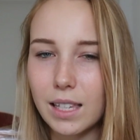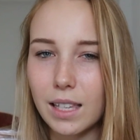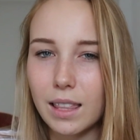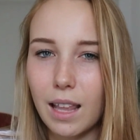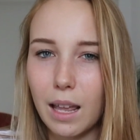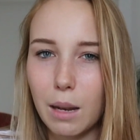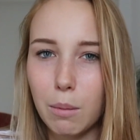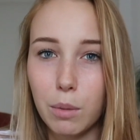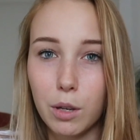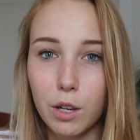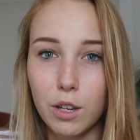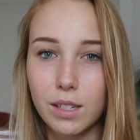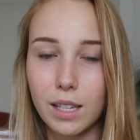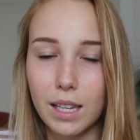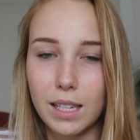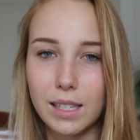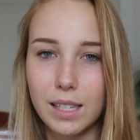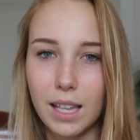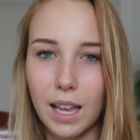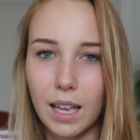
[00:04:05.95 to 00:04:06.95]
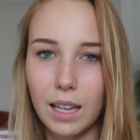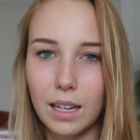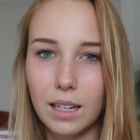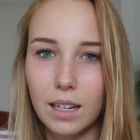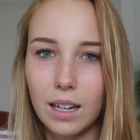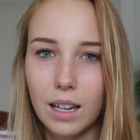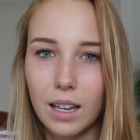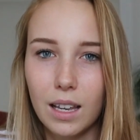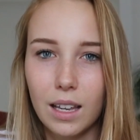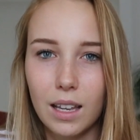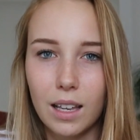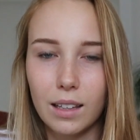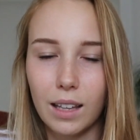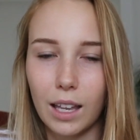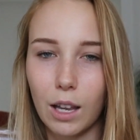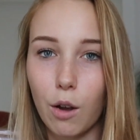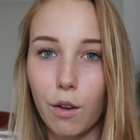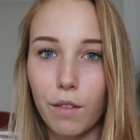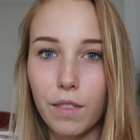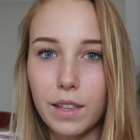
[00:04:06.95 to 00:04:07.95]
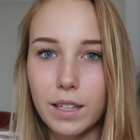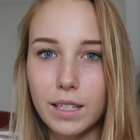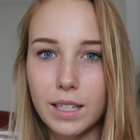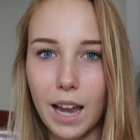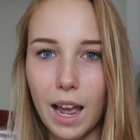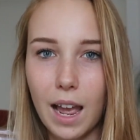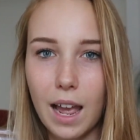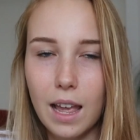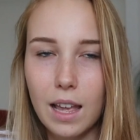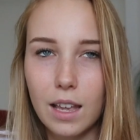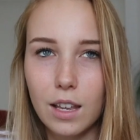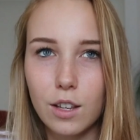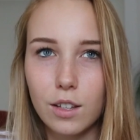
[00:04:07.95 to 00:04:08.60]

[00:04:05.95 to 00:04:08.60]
And then because I said like on the day,